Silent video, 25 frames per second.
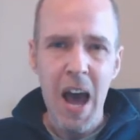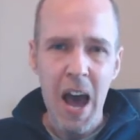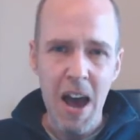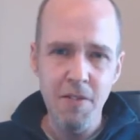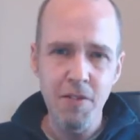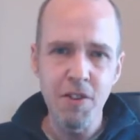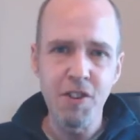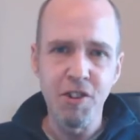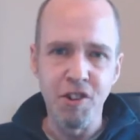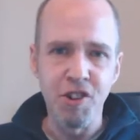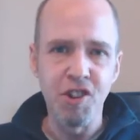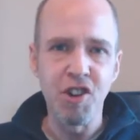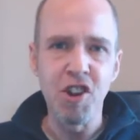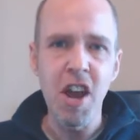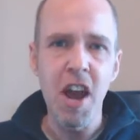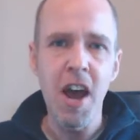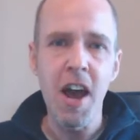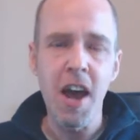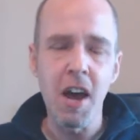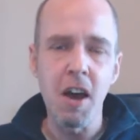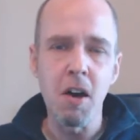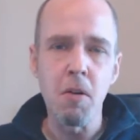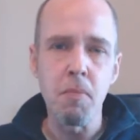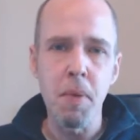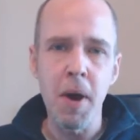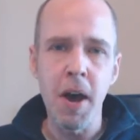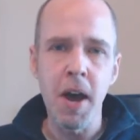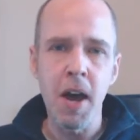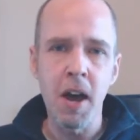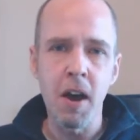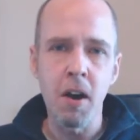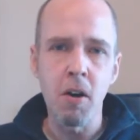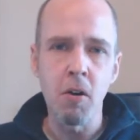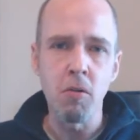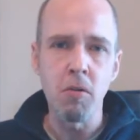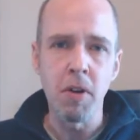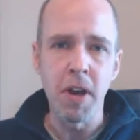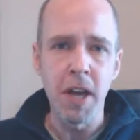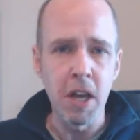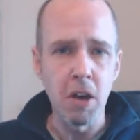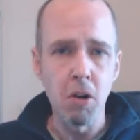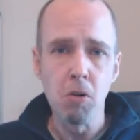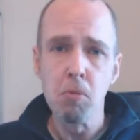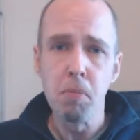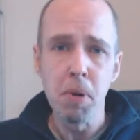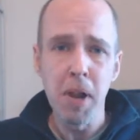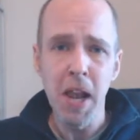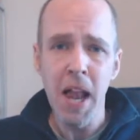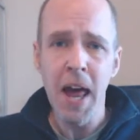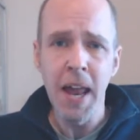have a chat about
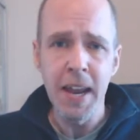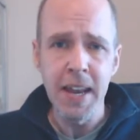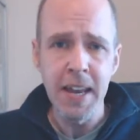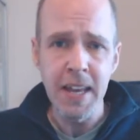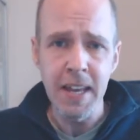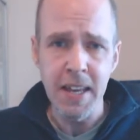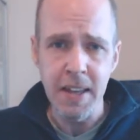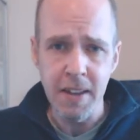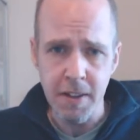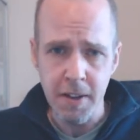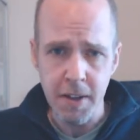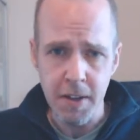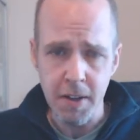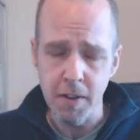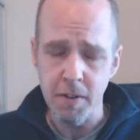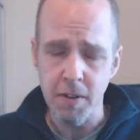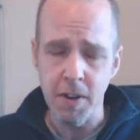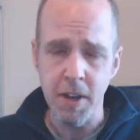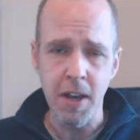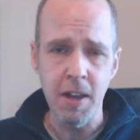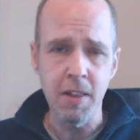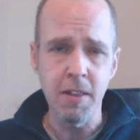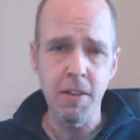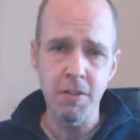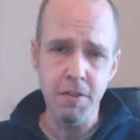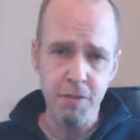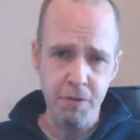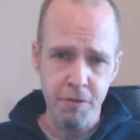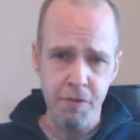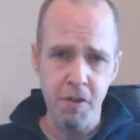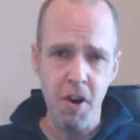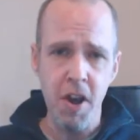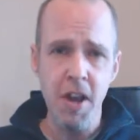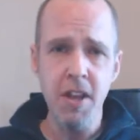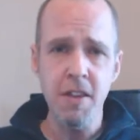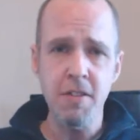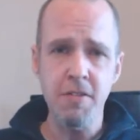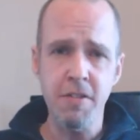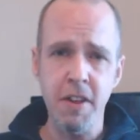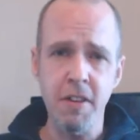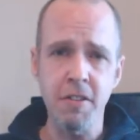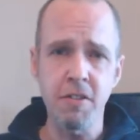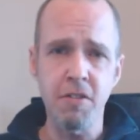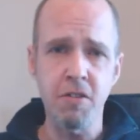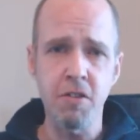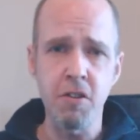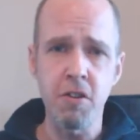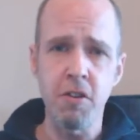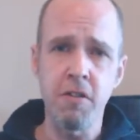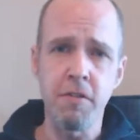hill planning. Okay, there's a phrase
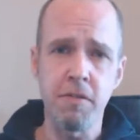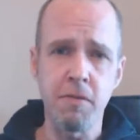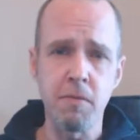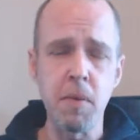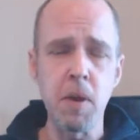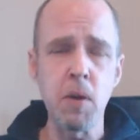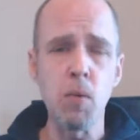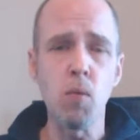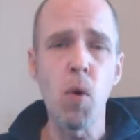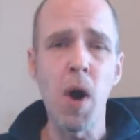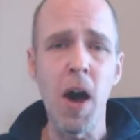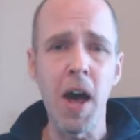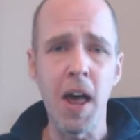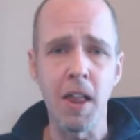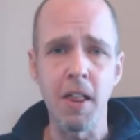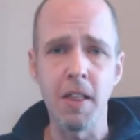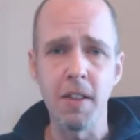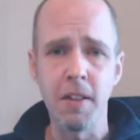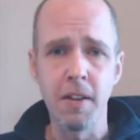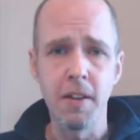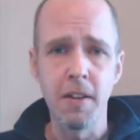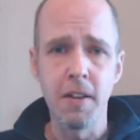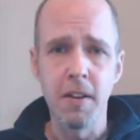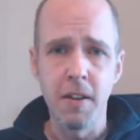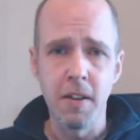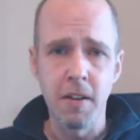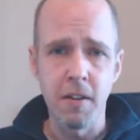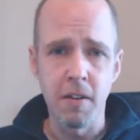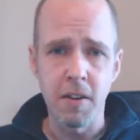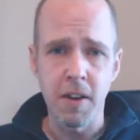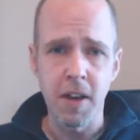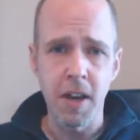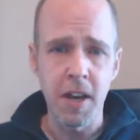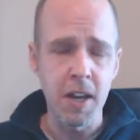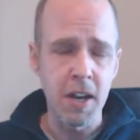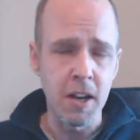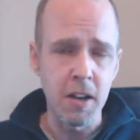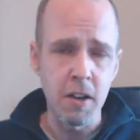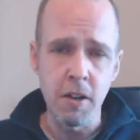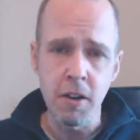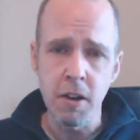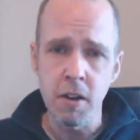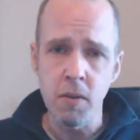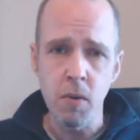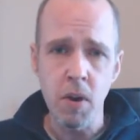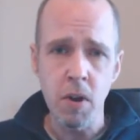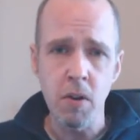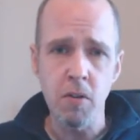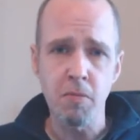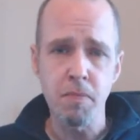that served me well. Okay, and I
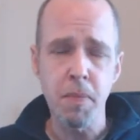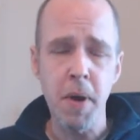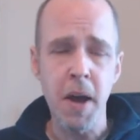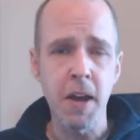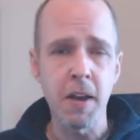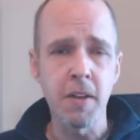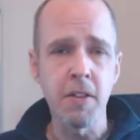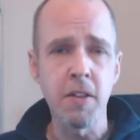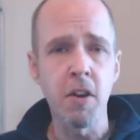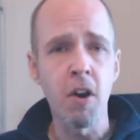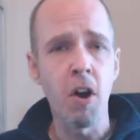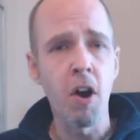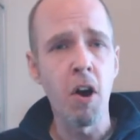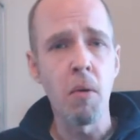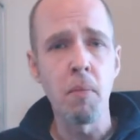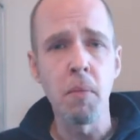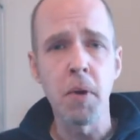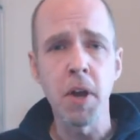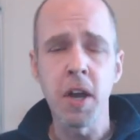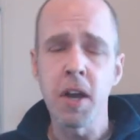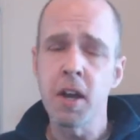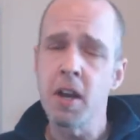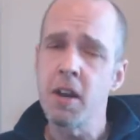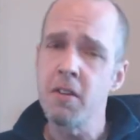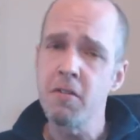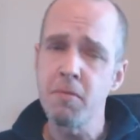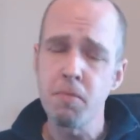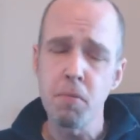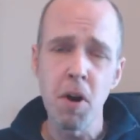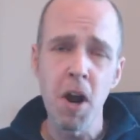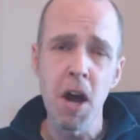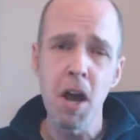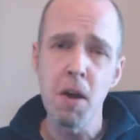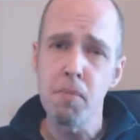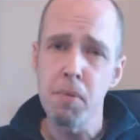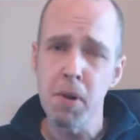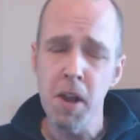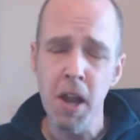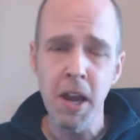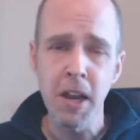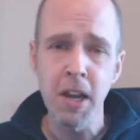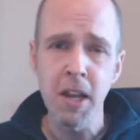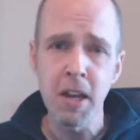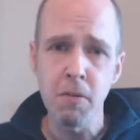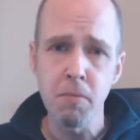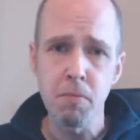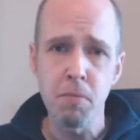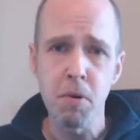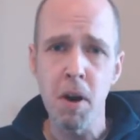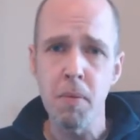learned it when I was back in the army and it's prior
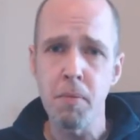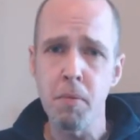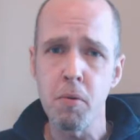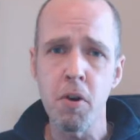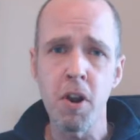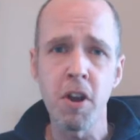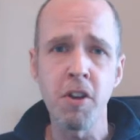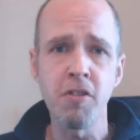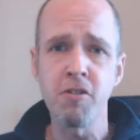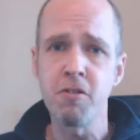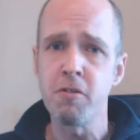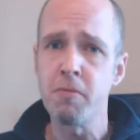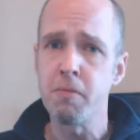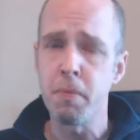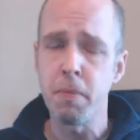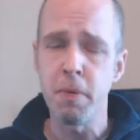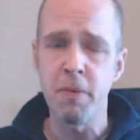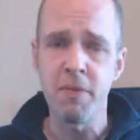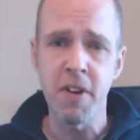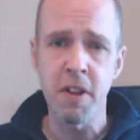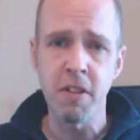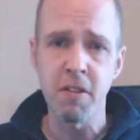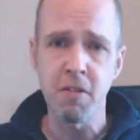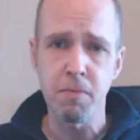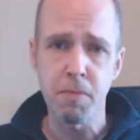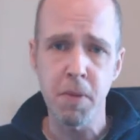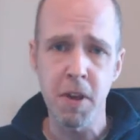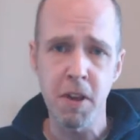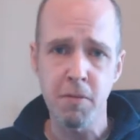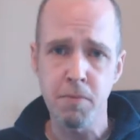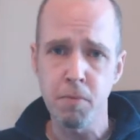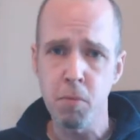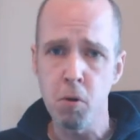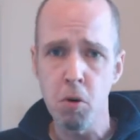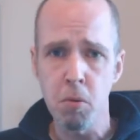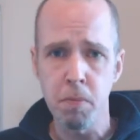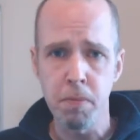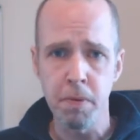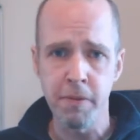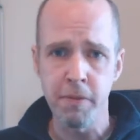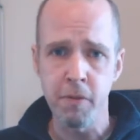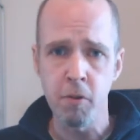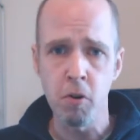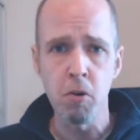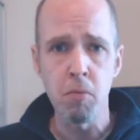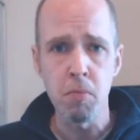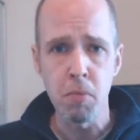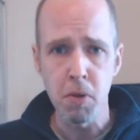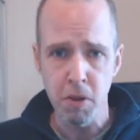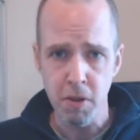planning and preparation prevents piss poor
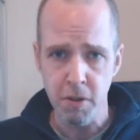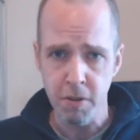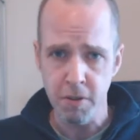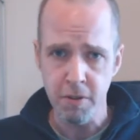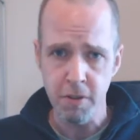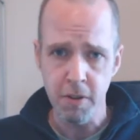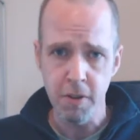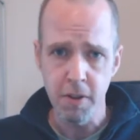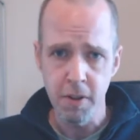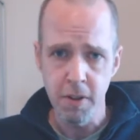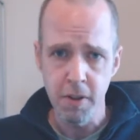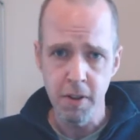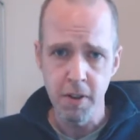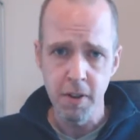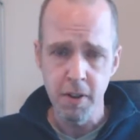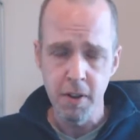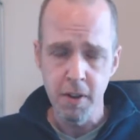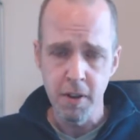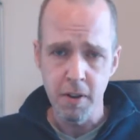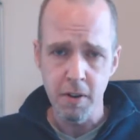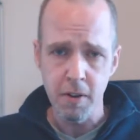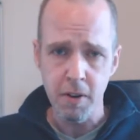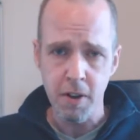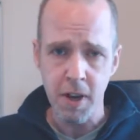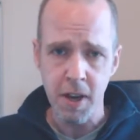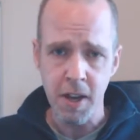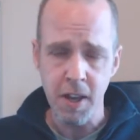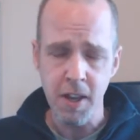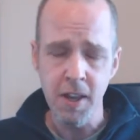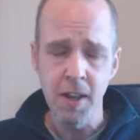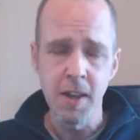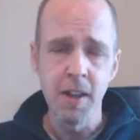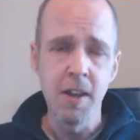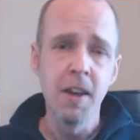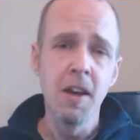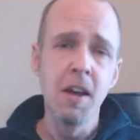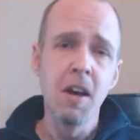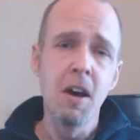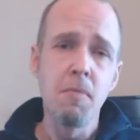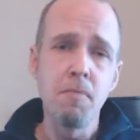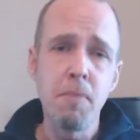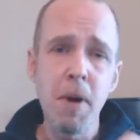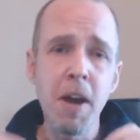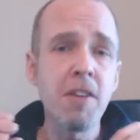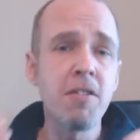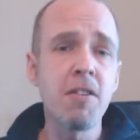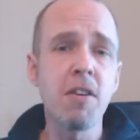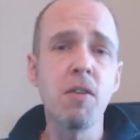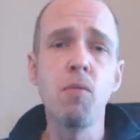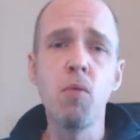performance. Okay, and
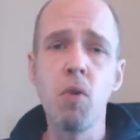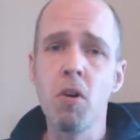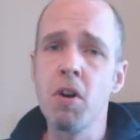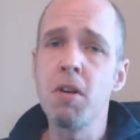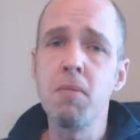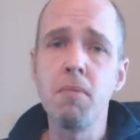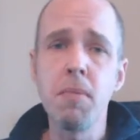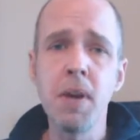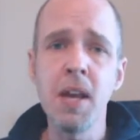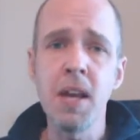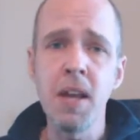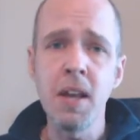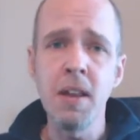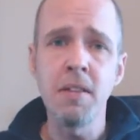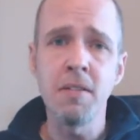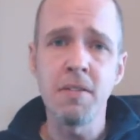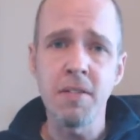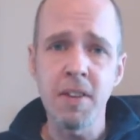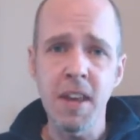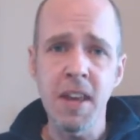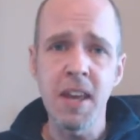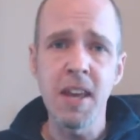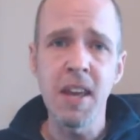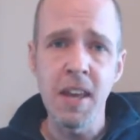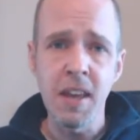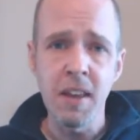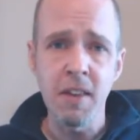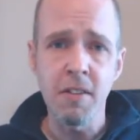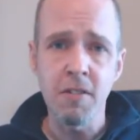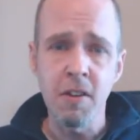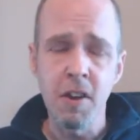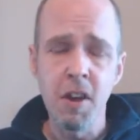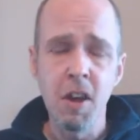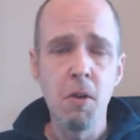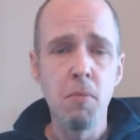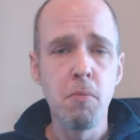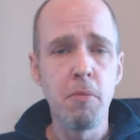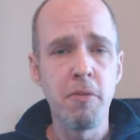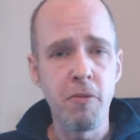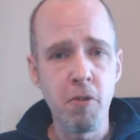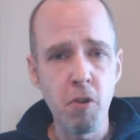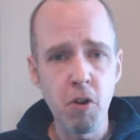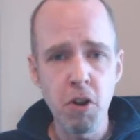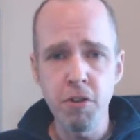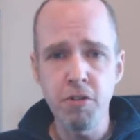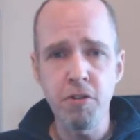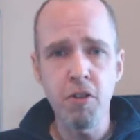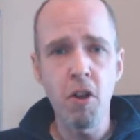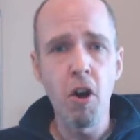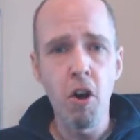basically what it means is
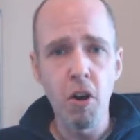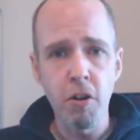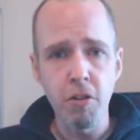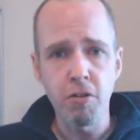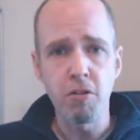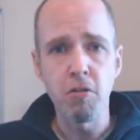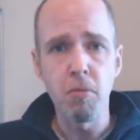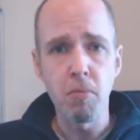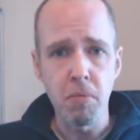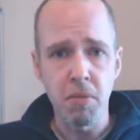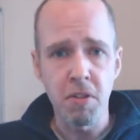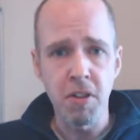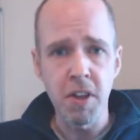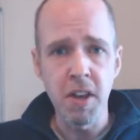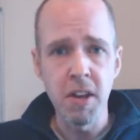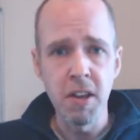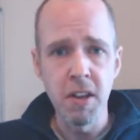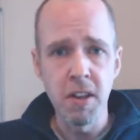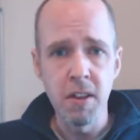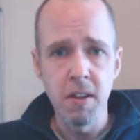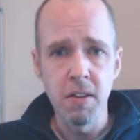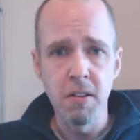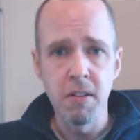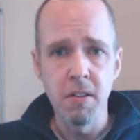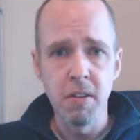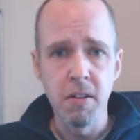before you start something,